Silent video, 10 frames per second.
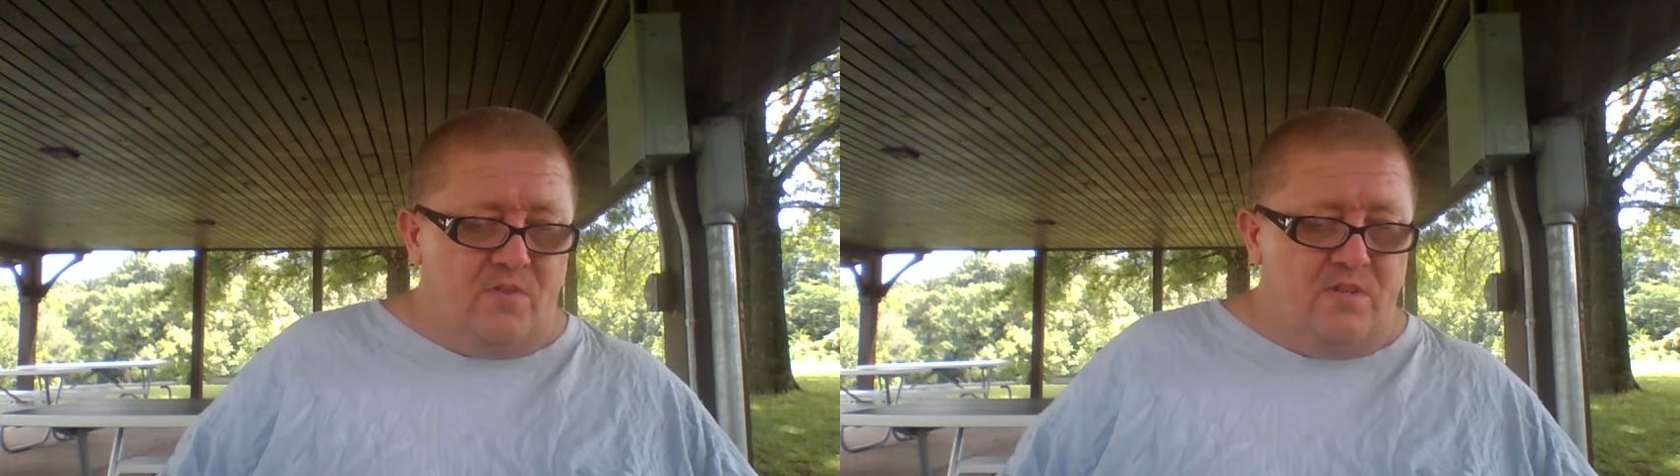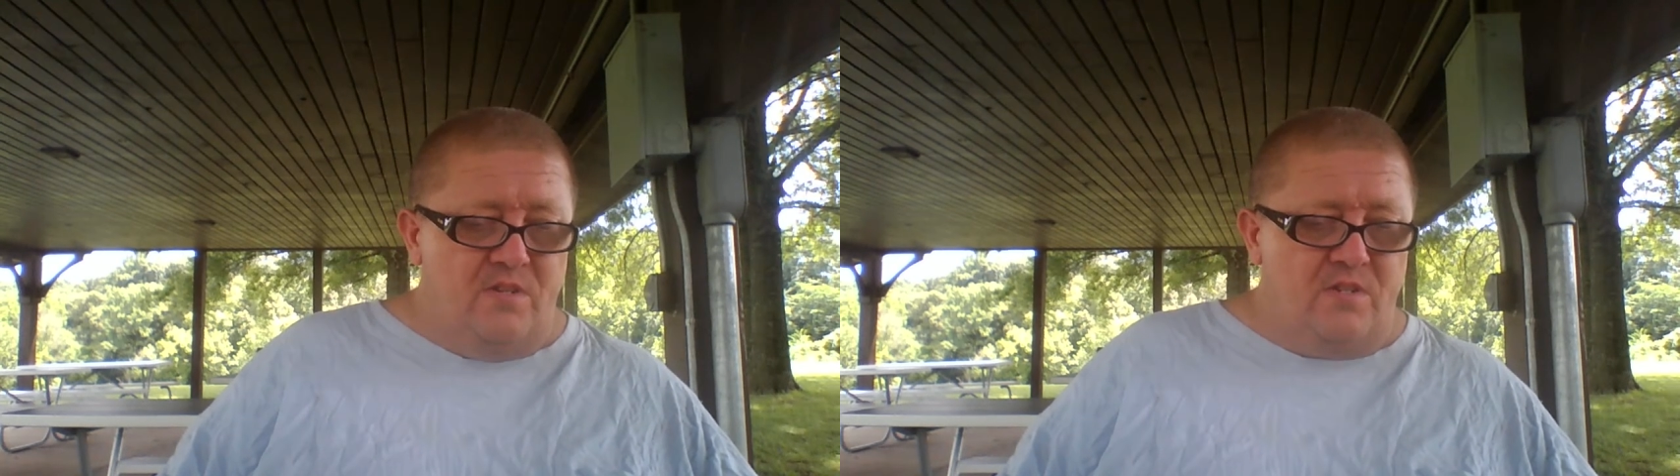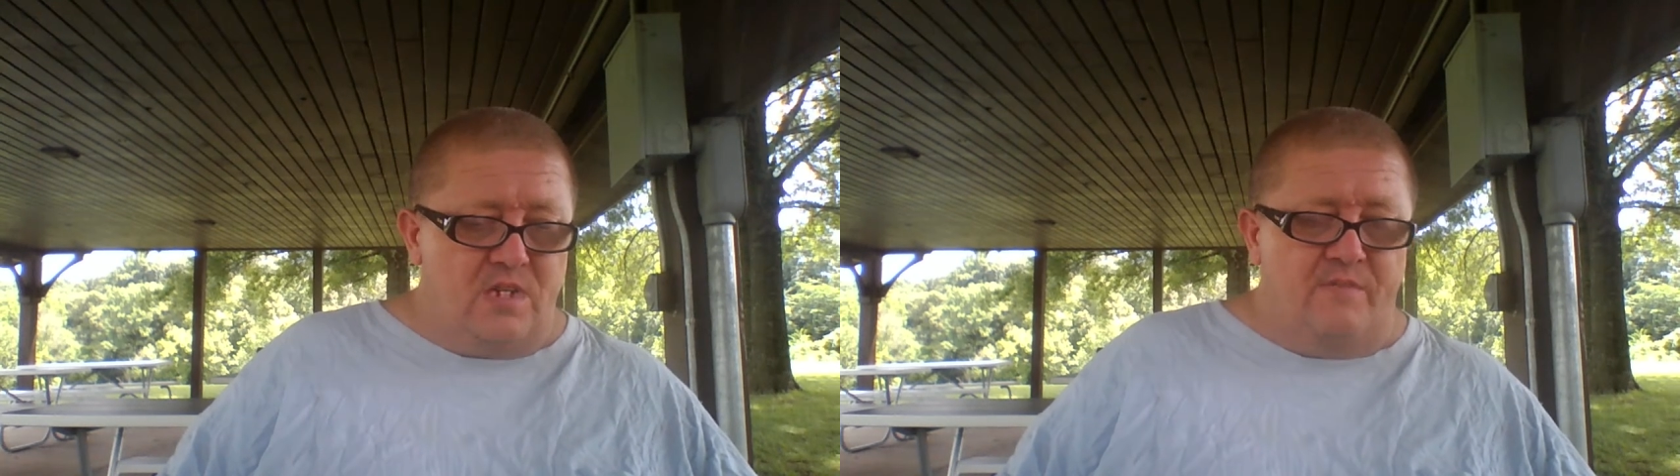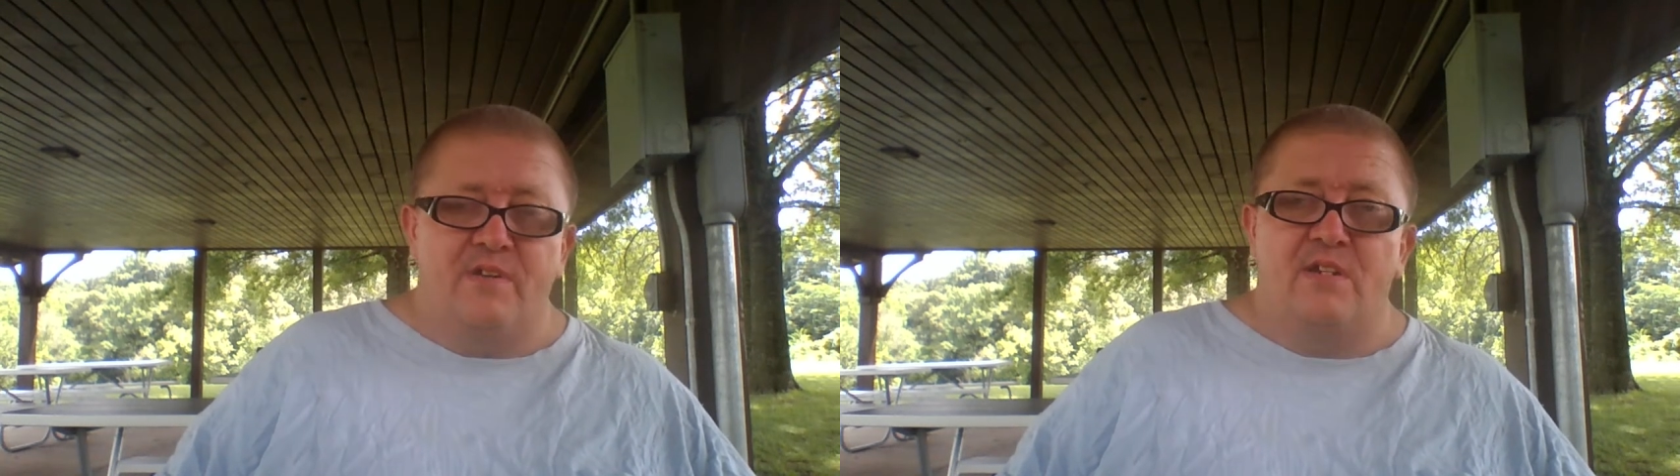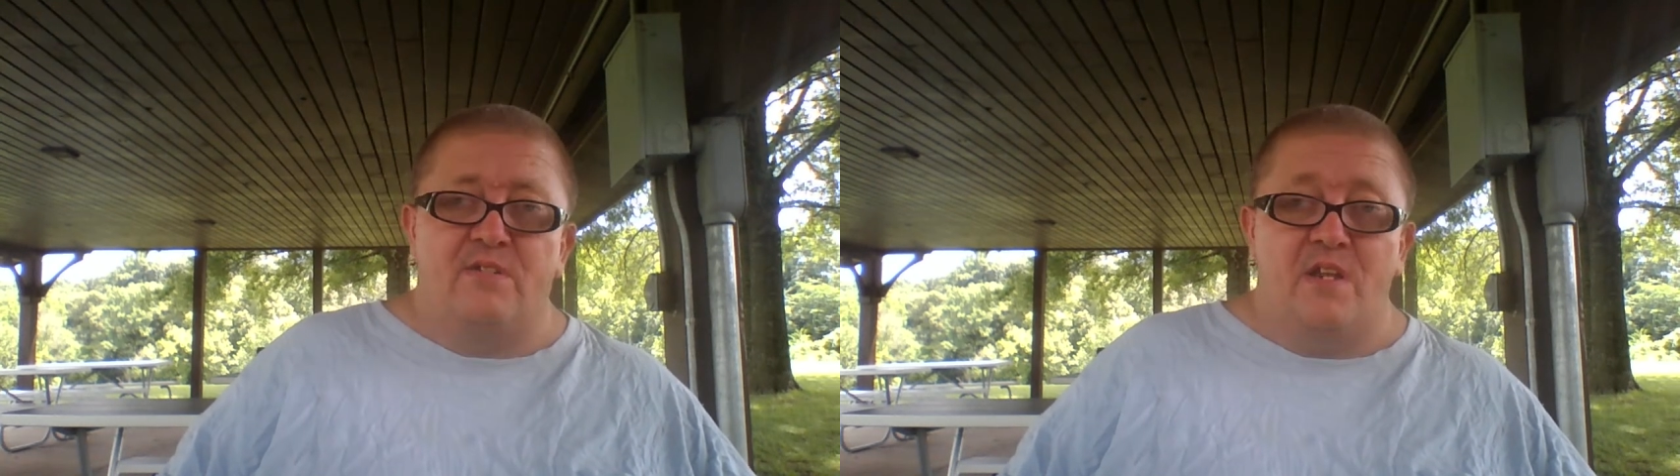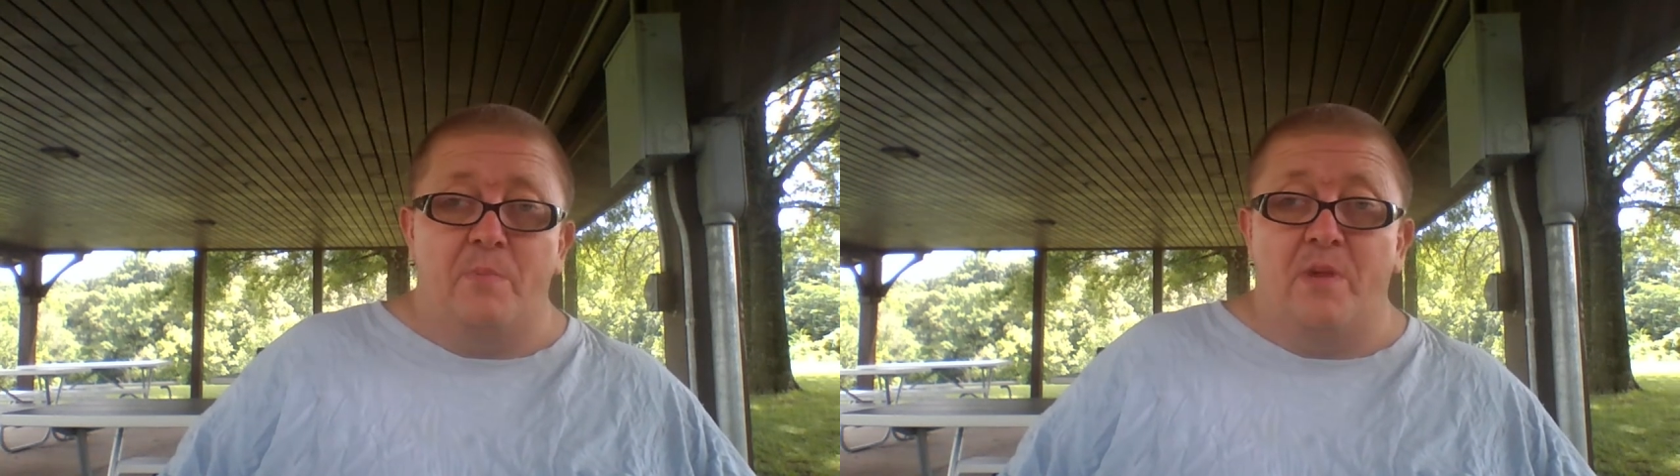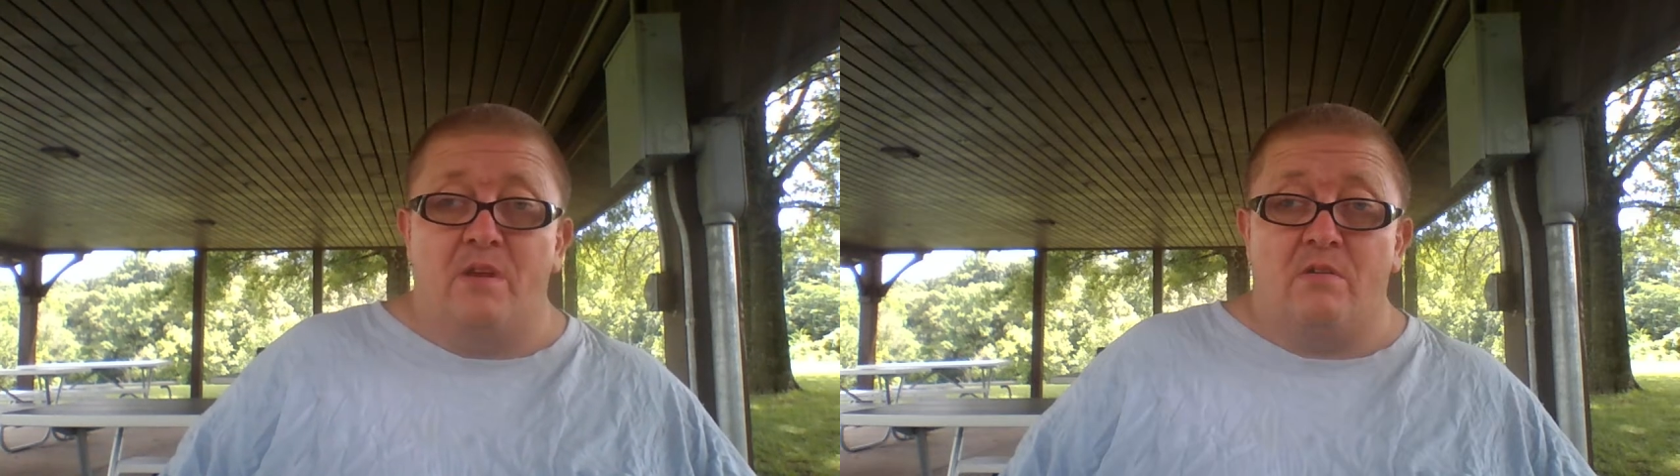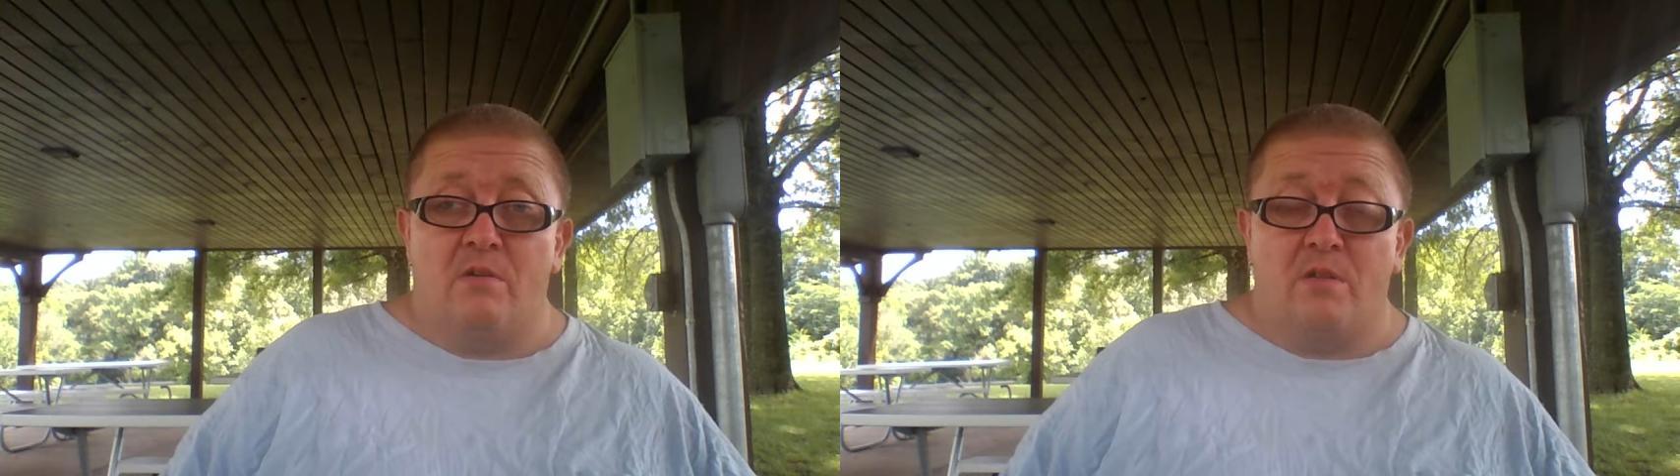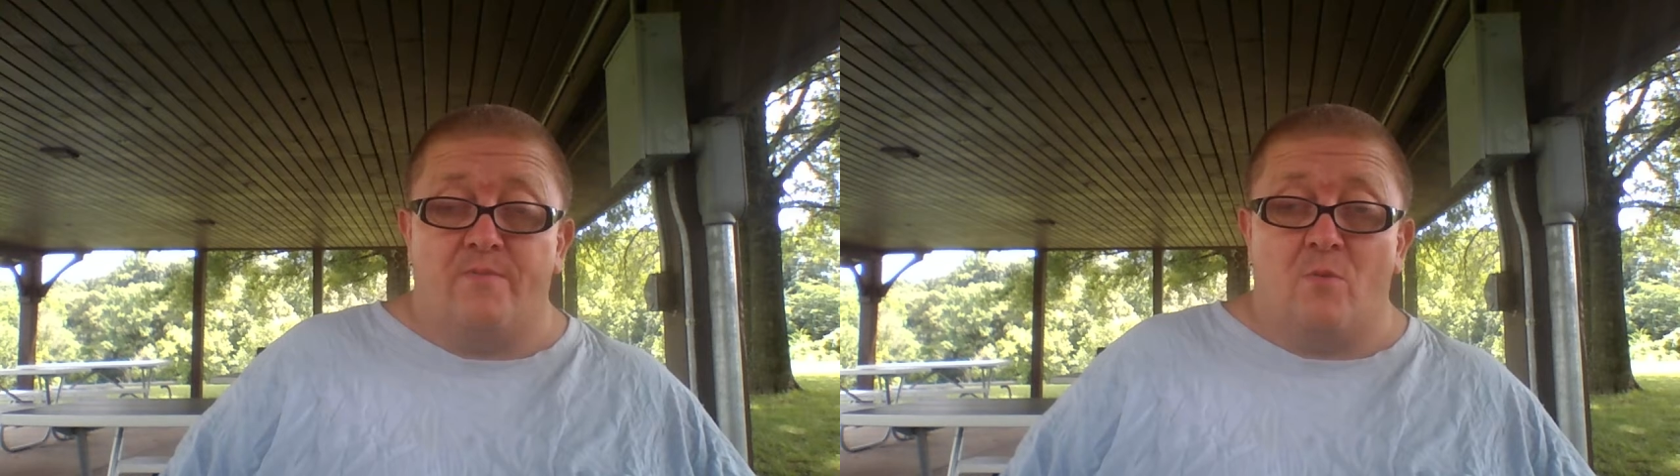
for the 70 centimeter or the